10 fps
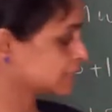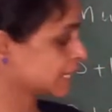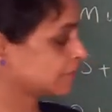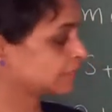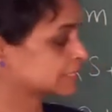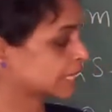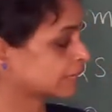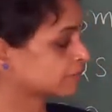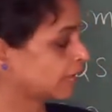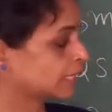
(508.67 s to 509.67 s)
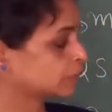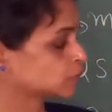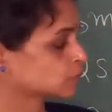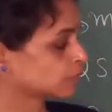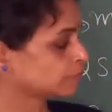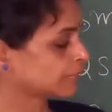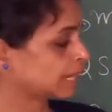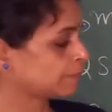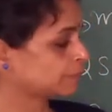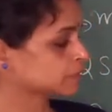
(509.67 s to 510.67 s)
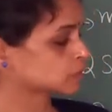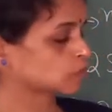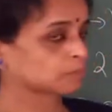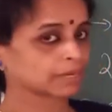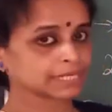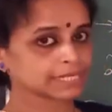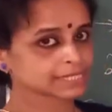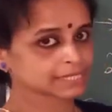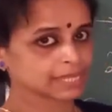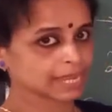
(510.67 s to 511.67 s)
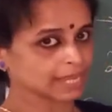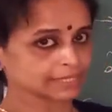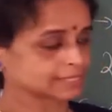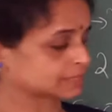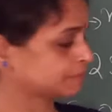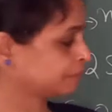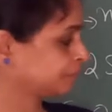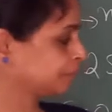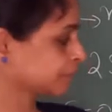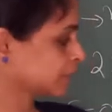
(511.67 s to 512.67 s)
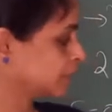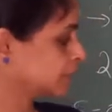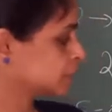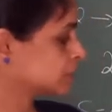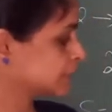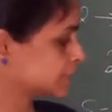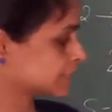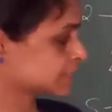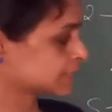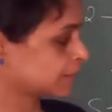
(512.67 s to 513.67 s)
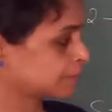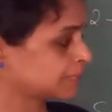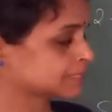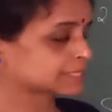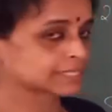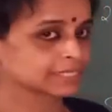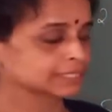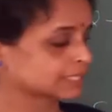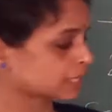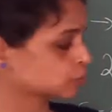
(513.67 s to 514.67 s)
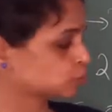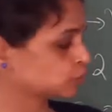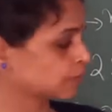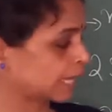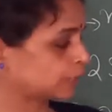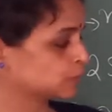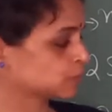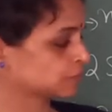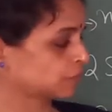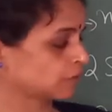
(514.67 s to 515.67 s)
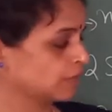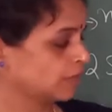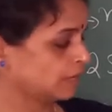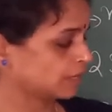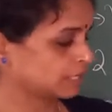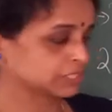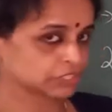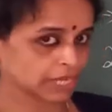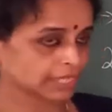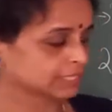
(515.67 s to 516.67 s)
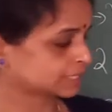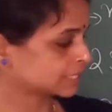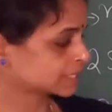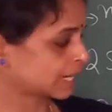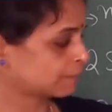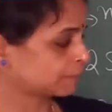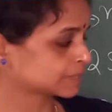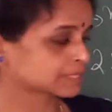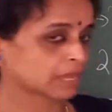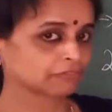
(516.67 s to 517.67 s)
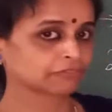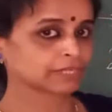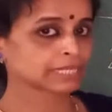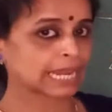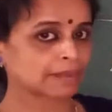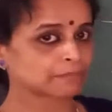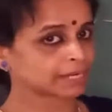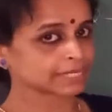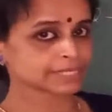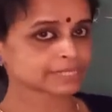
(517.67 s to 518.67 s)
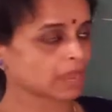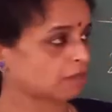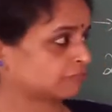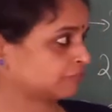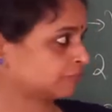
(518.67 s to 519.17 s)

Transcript: j will take values from L plus or minus S. This is the doublet state. There are two values for j, that is L plus half and L minus half.